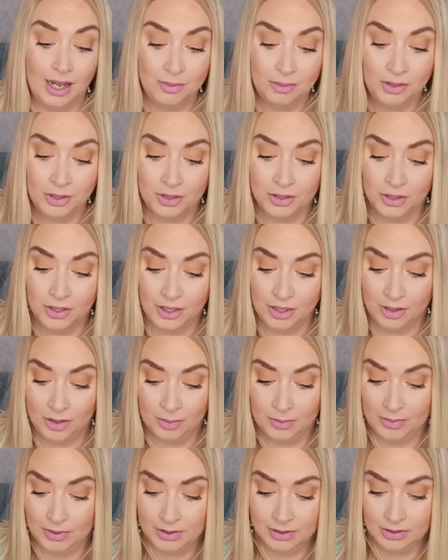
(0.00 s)
going to cut it
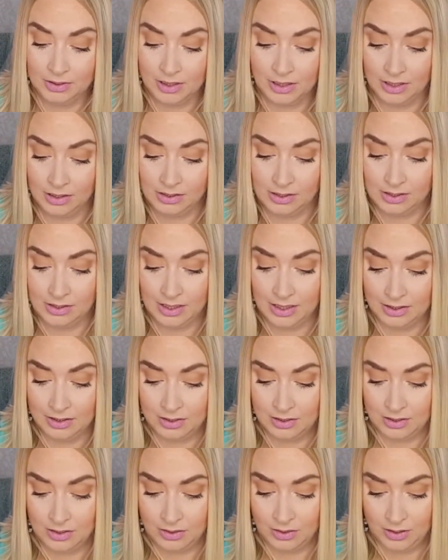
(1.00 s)
open because
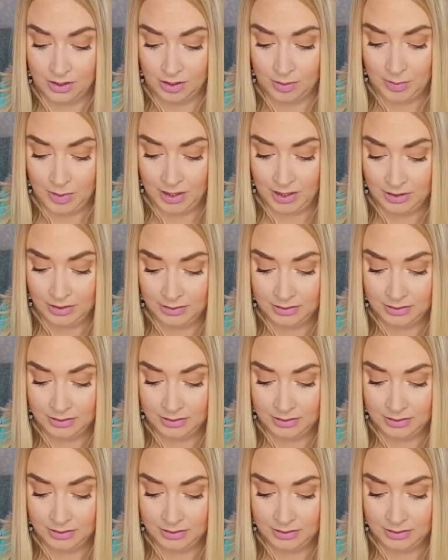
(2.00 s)
that's annoying me.